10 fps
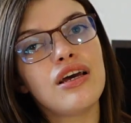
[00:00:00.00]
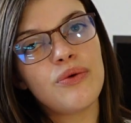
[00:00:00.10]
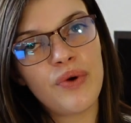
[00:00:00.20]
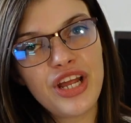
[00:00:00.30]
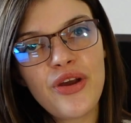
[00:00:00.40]

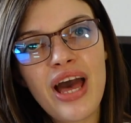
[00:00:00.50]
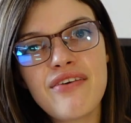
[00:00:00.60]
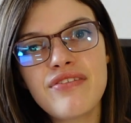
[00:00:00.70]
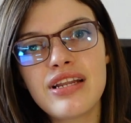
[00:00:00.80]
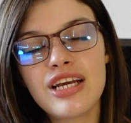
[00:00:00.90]
When you
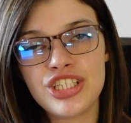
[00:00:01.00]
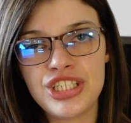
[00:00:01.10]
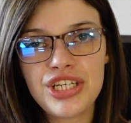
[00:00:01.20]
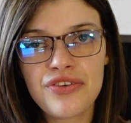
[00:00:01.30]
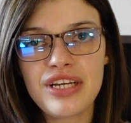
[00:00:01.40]
have a
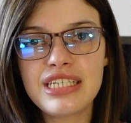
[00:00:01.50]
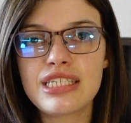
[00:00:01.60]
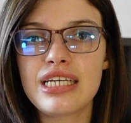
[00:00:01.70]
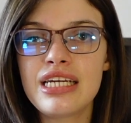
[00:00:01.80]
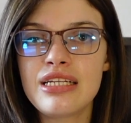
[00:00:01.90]

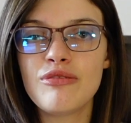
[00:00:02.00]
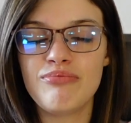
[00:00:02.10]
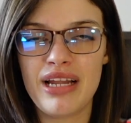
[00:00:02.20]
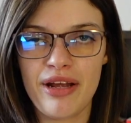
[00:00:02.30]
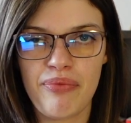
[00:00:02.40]
decrease in
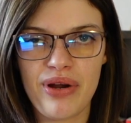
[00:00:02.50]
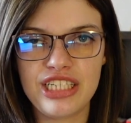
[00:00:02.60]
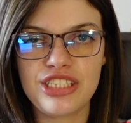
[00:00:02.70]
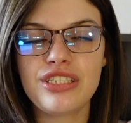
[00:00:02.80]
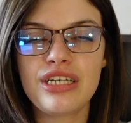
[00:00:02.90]
blood
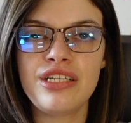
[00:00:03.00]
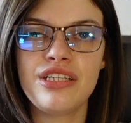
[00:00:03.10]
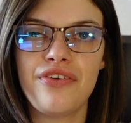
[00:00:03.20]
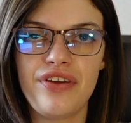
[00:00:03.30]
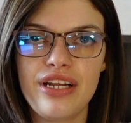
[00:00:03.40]
pressure in
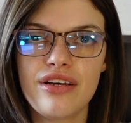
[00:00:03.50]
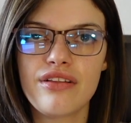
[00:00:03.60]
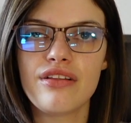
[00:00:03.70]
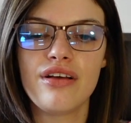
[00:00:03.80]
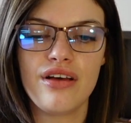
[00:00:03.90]
the
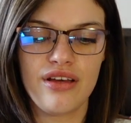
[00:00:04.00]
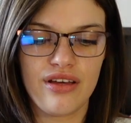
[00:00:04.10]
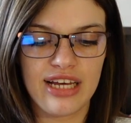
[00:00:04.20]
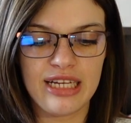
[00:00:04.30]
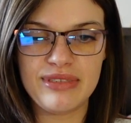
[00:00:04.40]
renal
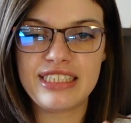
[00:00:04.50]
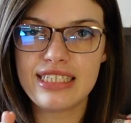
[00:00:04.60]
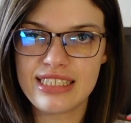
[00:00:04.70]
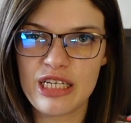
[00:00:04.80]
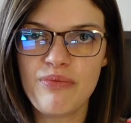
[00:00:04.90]

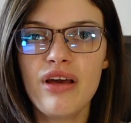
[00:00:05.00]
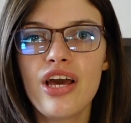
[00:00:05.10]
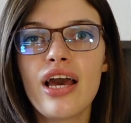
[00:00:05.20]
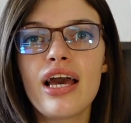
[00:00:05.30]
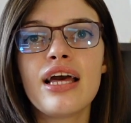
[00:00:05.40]
system,
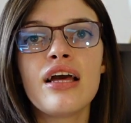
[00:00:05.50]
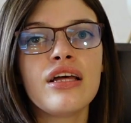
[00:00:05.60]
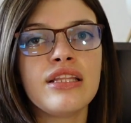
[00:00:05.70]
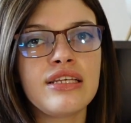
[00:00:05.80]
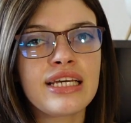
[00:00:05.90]

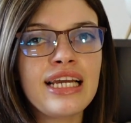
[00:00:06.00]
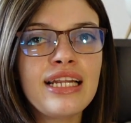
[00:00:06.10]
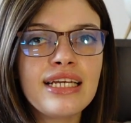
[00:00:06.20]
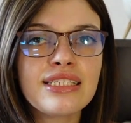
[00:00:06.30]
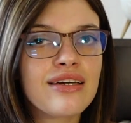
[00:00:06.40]
the
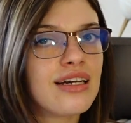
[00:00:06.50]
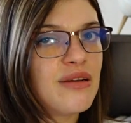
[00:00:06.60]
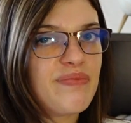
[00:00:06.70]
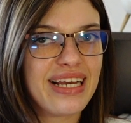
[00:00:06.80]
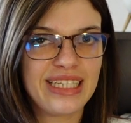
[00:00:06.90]
kidneys are going
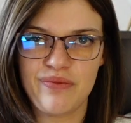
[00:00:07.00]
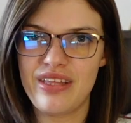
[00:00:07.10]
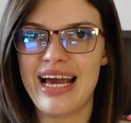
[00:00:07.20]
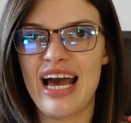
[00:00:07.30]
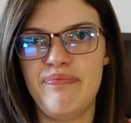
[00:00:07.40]
to make
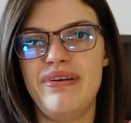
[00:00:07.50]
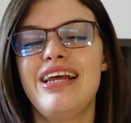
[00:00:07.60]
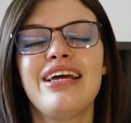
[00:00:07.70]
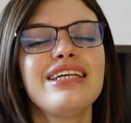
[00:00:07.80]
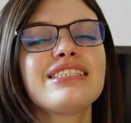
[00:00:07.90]
something happen
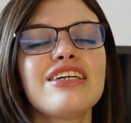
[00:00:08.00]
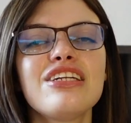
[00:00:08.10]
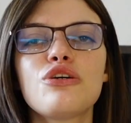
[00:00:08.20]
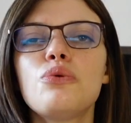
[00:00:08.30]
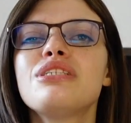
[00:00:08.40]
and it's going
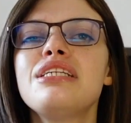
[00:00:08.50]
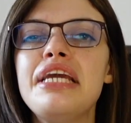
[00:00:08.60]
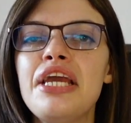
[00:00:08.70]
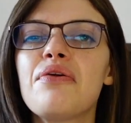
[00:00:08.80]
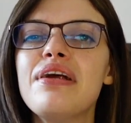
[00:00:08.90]
to cause an
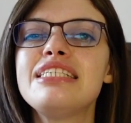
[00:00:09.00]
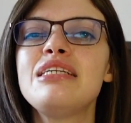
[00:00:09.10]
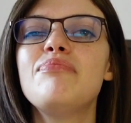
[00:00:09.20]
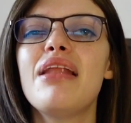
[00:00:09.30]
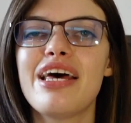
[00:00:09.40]
increase
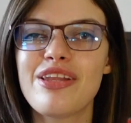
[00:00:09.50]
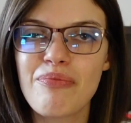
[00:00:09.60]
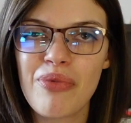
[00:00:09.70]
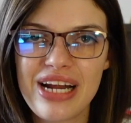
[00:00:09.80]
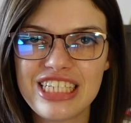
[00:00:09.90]
in blood
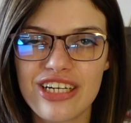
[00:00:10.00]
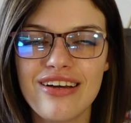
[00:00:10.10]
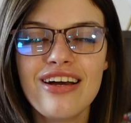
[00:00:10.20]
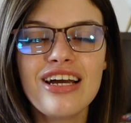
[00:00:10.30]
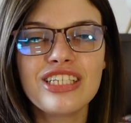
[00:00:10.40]
pressure.
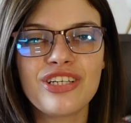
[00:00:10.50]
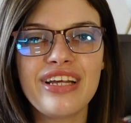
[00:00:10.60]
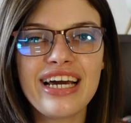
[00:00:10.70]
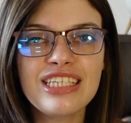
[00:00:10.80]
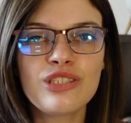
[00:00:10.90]
So
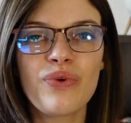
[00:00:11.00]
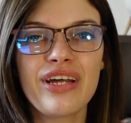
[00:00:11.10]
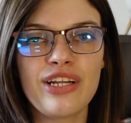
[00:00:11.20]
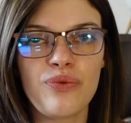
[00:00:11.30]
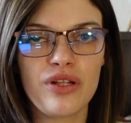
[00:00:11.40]
that is the
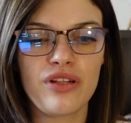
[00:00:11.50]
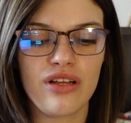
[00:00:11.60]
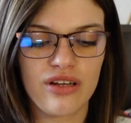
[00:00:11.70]
one that we'll